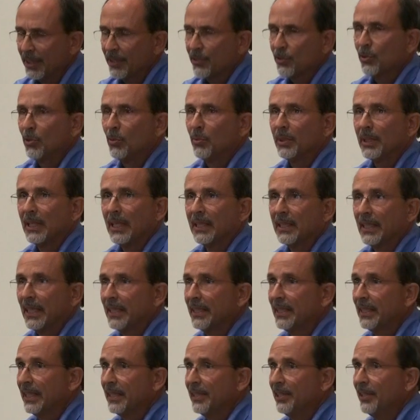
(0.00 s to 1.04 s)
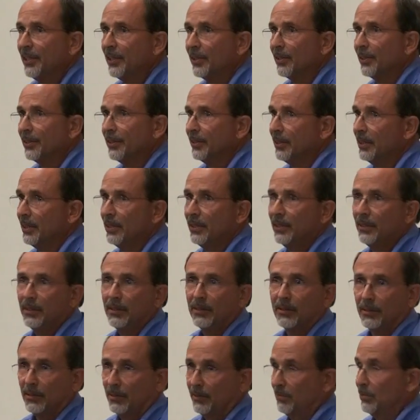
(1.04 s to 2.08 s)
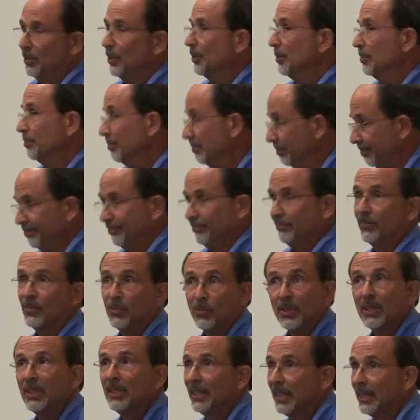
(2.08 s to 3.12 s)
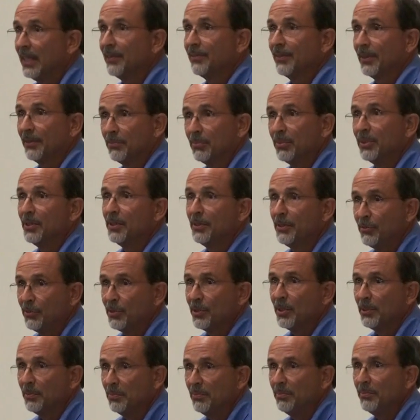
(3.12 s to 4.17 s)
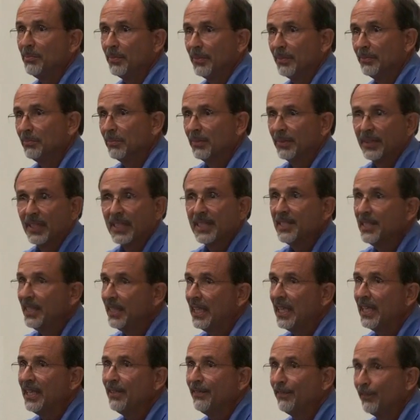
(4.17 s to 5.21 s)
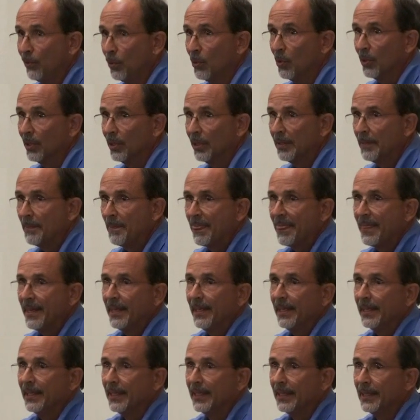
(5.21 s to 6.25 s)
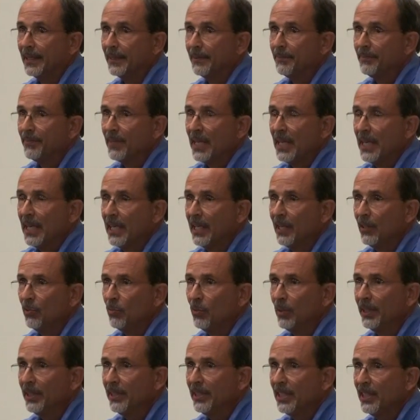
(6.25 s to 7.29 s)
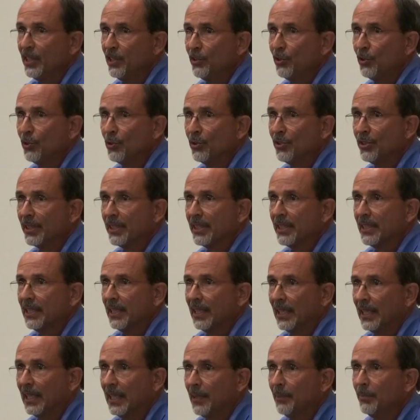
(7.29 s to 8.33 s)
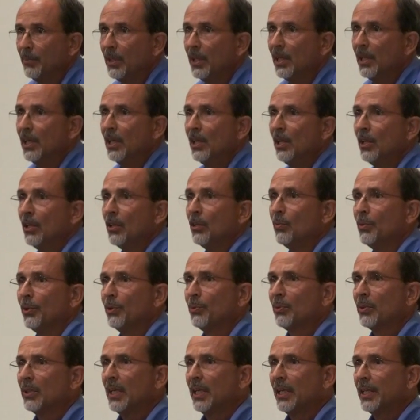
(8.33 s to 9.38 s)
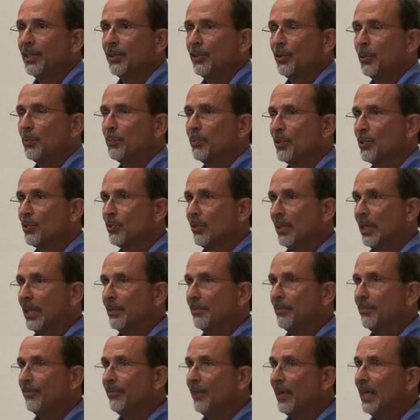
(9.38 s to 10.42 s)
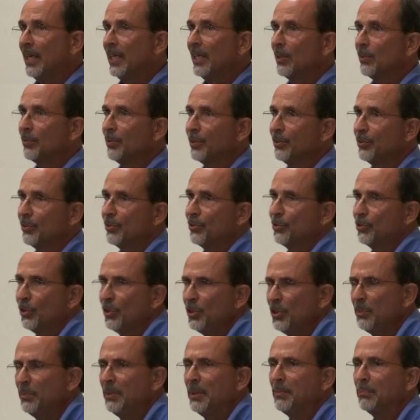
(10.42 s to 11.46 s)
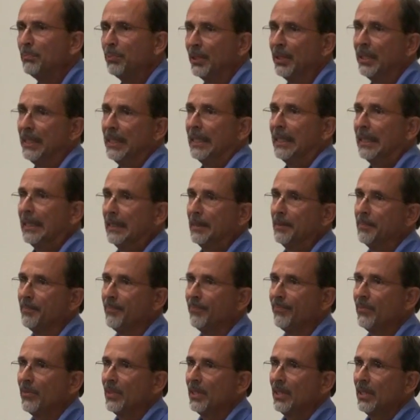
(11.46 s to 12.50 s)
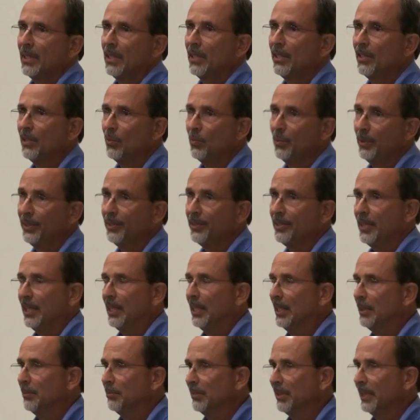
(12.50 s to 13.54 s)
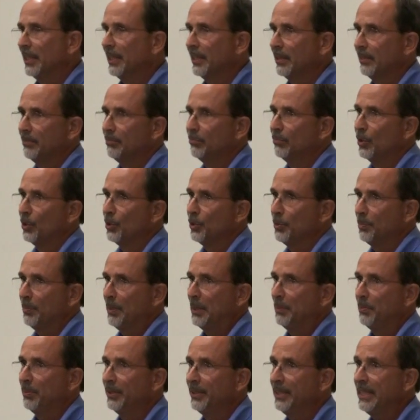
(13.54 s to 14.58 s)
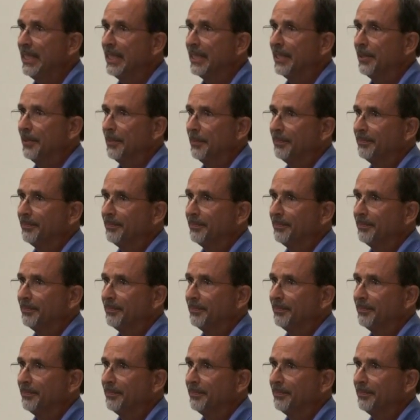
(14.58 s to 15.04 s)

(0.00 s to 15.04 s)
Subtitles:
So I got here in the, I believe it's 1984. And one of the issues at the time with regard to prescribed fire was, should you be burning in the wintertime, like most people did?